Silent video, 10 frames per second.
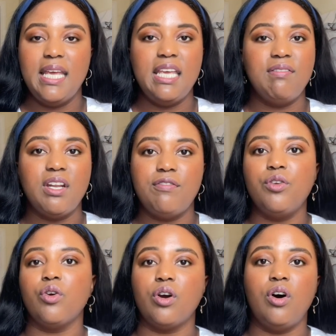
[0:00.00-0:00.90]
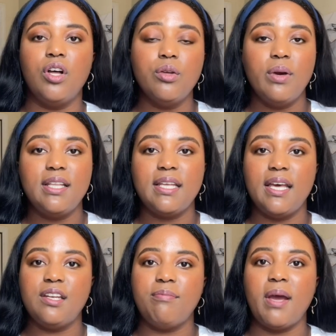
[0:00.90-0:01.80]
Even if you're all the way at the
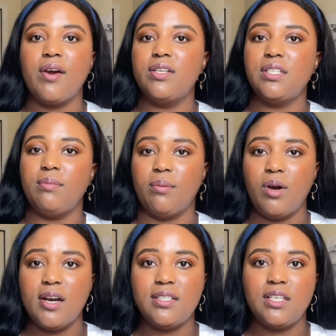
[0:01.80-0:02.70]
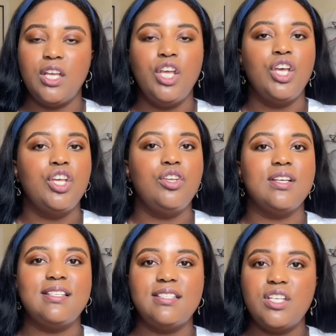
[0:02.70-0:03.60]
end of Paris in Montmartre, you
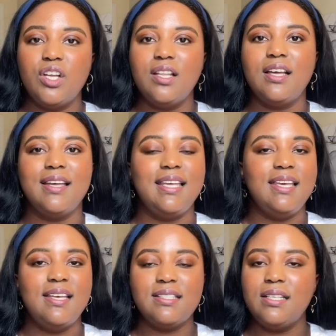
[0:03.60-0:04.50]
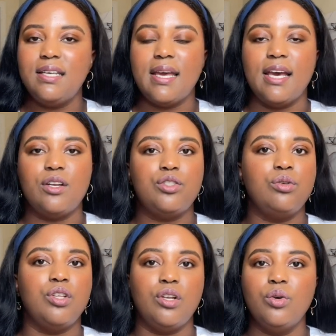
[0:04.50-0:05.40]
can still easily get to
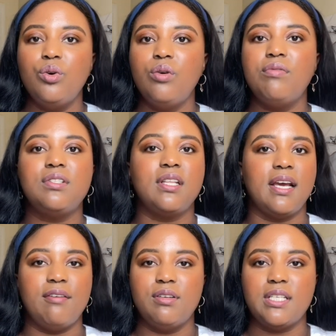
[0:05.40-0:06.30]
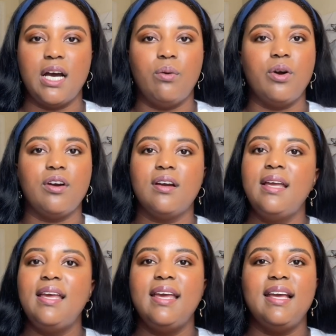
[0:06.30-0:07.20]
the Louvre, to the Eiffel Tower.
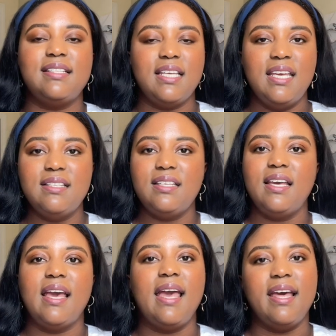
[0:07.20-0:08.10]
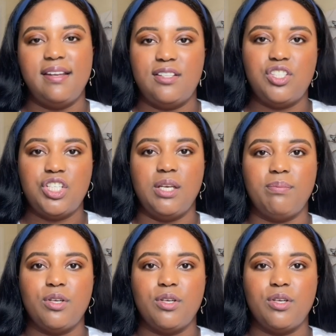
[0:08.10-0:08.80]
It's easy and it's cheap.